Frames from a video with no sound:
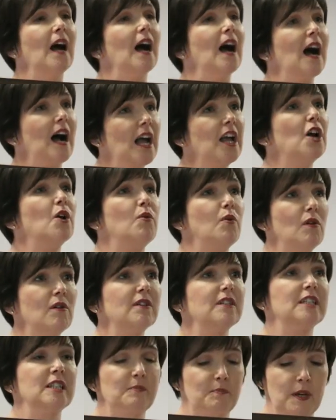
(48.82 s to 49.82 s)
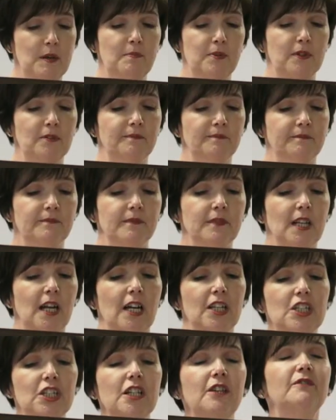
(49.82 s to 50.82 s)
High quality people
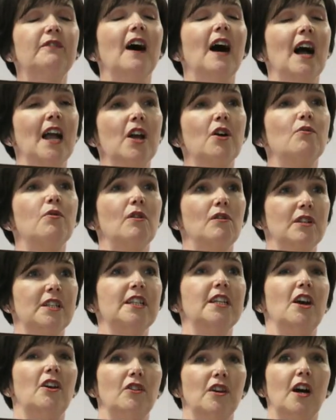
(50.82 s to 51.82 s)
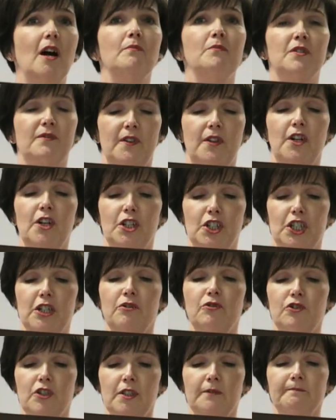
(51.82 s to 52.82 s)
achieve high quality outcomes for our
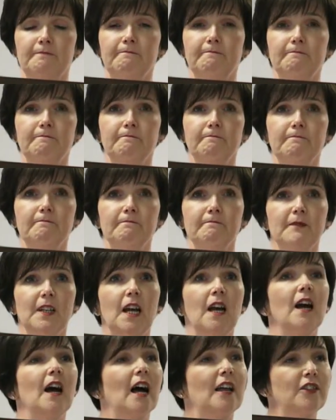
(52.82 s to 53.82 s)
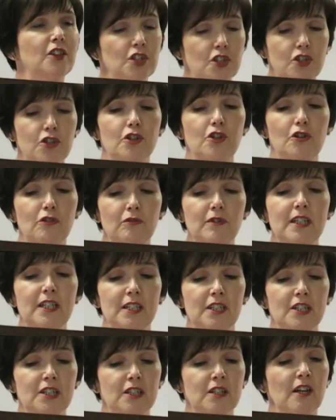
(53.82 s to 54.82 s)
children, and the school
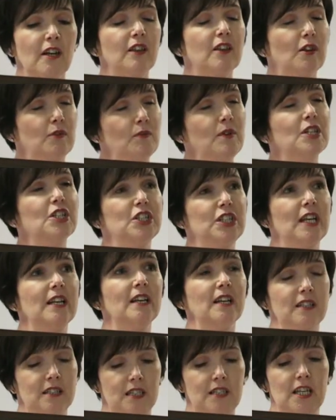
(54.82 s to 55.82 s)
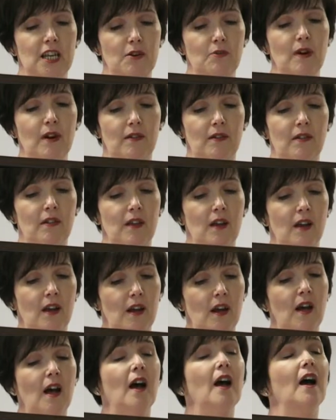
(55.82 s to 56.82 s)
leaders that we are sharing today with
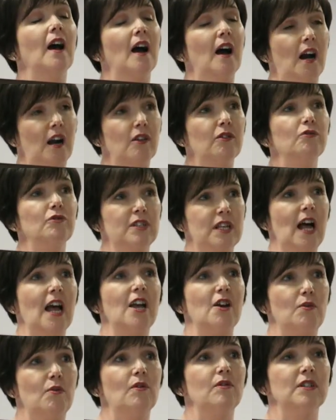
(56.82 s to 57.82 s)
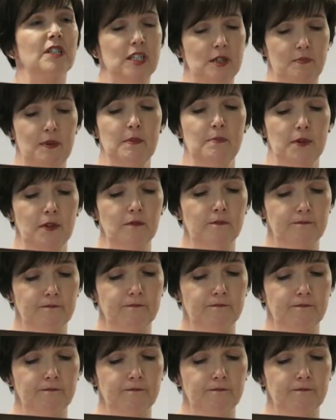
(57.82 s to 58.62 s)
are those high quality people.